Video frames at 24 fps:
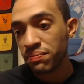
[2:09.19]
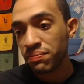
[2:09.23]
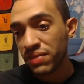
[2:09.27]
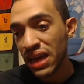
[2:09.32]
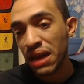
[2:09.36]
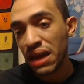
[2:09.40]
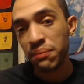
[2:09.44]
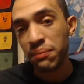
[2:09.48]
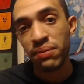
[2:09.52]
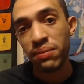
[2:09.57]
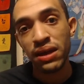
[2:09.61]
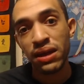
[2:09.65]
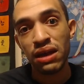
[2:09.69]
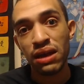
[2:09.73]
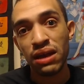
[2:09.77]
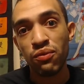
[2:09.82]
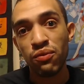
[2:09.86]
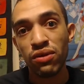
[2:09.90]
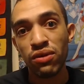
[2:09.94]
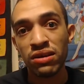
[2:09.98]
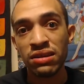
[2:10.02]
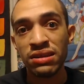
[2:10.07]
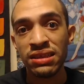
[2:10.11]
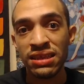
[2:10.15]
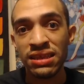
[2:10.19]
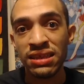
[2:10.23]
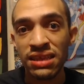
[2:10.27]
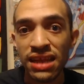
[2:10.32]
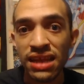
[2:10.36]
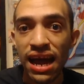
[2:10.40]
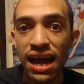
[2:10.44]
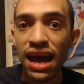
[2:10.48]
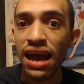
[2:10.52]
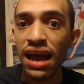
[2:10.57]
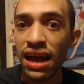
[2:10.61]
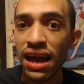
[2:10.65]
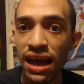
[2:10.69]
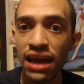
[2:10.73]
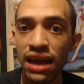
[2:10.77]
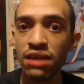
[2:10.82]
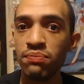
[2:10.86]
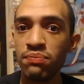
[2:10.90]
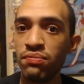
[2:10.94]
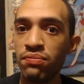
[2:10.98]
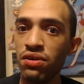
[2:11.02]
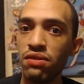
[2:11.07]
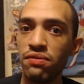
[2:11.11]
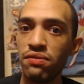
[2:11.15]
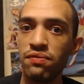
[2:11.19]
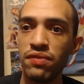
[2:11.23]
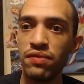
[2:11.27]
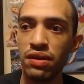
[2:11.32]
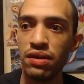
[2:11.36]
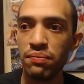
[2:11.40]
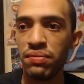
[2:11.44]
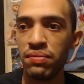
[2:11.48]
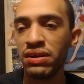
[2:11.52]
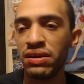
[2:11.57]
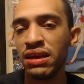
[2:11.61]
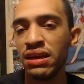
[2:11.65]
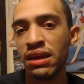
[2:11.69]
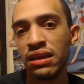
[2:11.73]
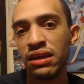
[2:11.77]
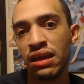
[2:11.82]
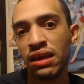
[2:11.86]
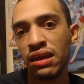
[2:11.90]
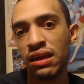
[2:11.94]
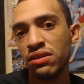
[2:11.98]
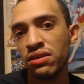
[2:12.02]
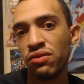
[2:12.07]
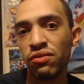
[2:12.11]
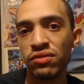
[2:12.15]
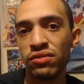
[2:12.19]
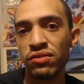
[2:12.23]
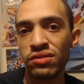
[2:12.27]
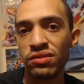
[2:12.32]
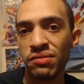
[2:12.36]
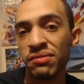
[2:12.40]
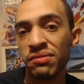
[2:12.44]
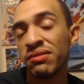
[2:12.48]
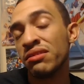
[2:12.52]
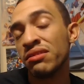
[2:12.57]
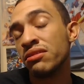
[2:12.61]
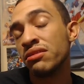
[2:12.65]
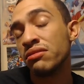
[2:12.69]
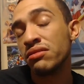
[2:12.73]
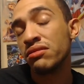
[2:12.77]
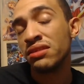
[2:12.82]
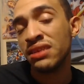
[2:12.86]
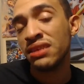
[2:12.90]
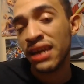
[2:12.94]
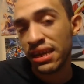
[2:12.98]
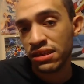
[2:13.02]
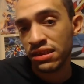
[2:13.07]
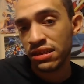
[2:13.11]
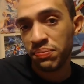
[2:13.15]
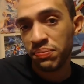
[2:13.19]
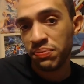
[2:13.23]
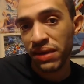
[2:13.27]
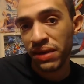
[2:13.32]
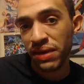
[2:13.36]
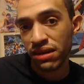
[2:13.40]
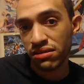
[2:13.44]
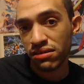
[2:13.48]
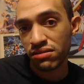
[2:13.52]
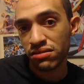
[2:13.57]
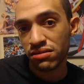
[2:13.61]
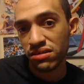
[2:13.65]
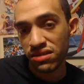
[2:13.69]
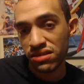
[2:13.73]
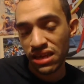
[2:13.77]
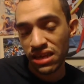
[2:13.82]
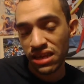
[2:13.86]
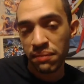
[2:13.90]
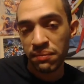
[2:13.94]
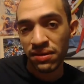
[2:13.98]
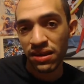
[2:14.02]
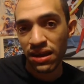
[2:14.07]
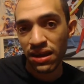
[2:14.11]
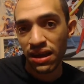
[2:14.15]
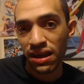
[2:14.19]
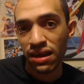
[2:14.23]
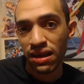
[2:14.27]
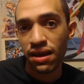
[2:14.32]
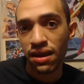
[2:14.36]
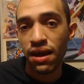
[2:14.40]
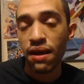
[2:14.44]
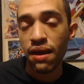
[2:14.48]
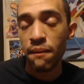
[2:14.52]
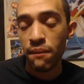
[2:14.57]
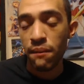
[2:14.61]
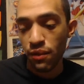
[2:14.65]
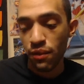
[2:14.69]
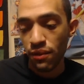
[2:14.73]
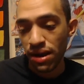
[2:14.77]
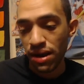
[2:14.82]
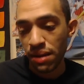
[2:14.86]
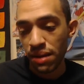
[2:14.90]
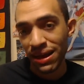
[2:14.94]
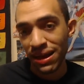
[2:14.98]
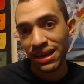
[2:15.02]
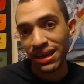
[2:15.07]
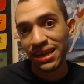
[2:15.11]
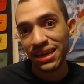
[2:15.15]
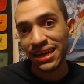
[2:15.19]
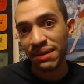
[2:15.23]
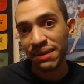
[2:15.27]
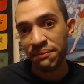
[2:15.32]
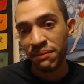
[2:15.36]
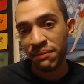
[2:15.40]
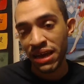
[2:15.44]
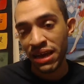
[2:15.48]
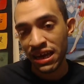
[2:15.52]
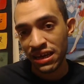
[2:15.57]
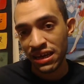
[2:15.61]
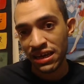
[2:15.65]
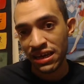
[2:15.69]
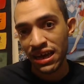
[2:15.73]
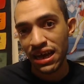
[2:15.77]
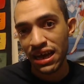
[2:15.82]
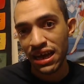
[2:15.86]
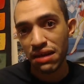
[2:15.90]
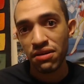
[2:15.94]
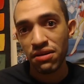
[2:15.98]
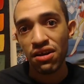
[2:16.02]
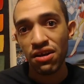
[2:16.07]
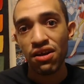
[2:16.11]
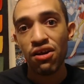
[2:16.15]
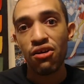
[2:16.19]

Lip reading: gameplay was not as perfect, but yet again there was a little test betas type of thing, but when I play the main game,